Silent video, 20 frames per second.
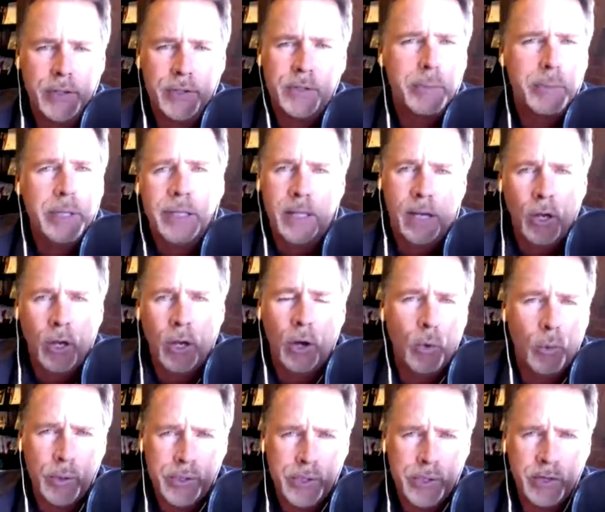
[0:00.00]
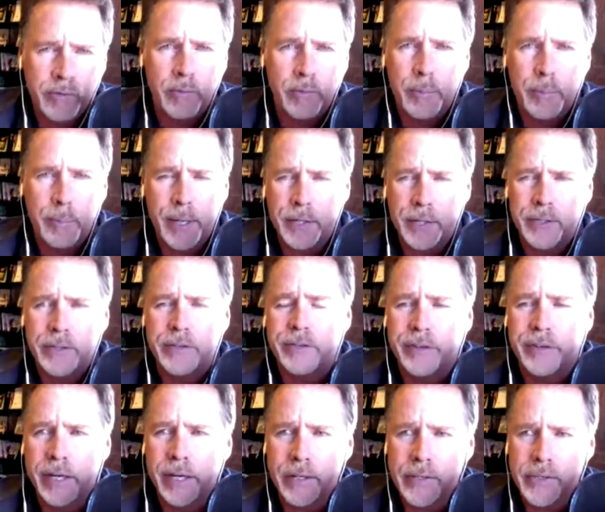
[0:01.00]
It doesn't mean that I'll always give them the
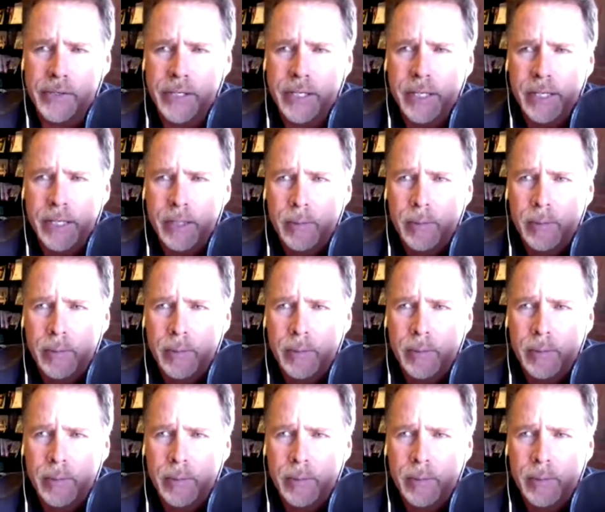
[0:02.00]
best advice,